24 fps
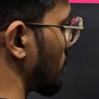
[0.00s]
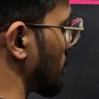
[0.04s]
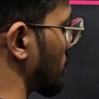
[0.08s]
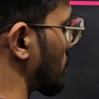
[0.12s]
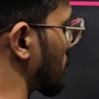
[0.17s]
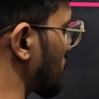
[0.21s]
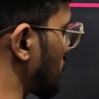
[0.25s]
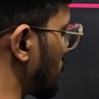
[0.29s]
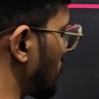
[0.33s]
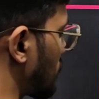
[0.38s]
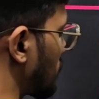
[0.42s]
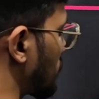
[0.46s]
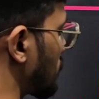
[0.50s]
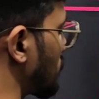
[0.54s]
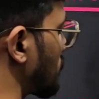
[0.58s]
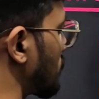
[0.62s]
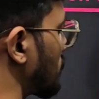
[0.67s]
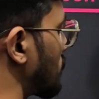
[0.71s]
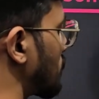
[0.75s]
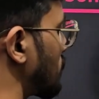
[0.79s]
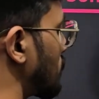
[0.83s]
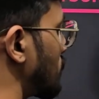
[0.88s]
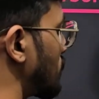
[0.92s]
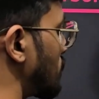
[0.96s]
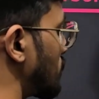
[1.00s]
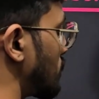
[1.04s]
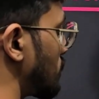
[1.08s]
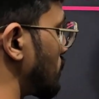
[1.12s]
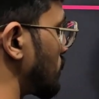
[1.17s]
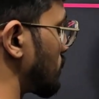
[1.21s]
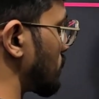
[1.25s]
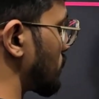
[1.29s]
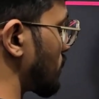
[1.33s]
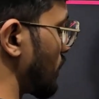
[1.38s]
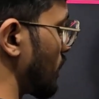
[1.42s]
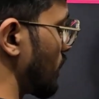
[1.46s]
2,
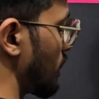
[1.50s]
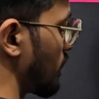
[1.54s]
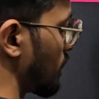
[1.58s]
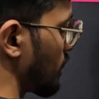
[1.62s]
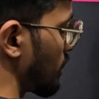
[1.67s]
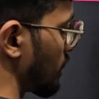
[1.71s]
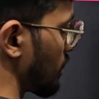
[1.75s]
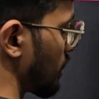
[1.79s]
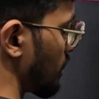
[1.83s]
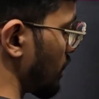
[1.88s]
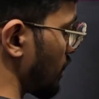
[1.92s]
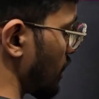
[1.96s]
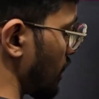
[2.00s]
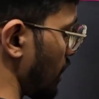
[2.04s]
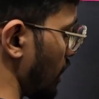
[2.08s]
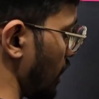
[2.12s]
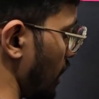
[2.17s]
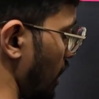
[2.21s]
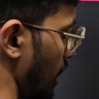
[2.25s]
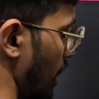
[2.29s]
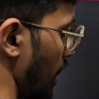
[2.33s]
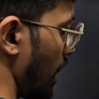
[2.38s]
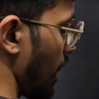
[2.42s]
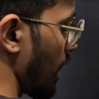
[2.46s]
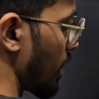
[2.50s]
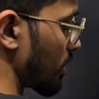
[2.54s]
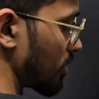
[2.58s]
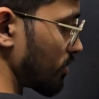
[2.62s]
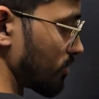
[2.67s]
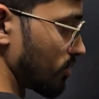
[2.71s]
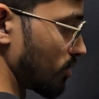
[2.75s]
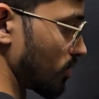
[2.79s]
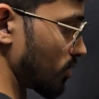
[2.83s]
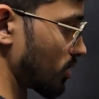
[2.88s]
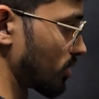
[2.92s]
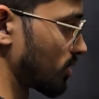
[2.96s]
3 and
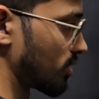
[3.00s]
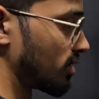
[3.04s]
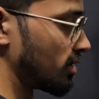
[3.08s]
4.